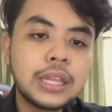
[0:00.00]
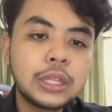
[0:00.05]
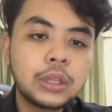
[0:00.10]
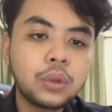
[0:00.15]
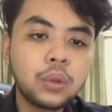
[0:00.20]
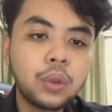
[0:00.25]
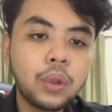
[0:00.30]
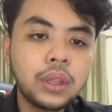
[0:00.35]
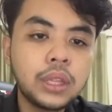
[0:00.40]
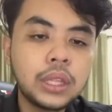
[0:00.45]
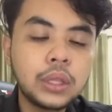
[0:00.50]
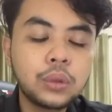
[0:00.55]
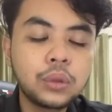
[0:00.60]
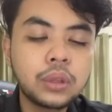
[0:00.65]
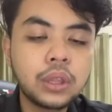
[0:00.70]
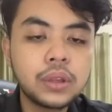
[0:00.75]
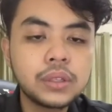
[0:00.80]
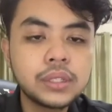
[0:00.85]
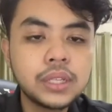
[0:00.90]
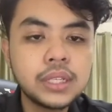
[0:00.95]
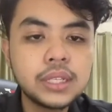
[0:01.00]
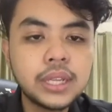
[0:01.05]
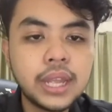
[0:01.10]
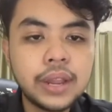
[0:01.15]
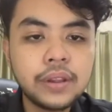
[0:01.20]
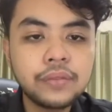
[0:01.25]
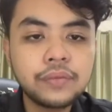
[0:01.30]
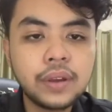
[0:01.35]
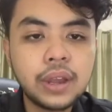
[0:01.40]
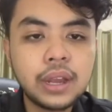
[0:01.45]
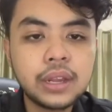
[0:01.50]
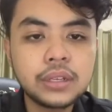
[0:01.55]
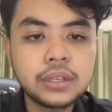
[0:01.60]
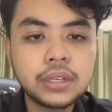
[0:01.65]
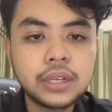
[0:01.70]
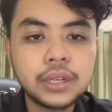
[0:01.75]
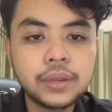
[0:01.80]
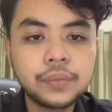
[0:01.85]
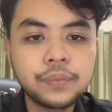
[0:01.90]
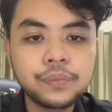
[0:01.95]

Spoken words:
22,500.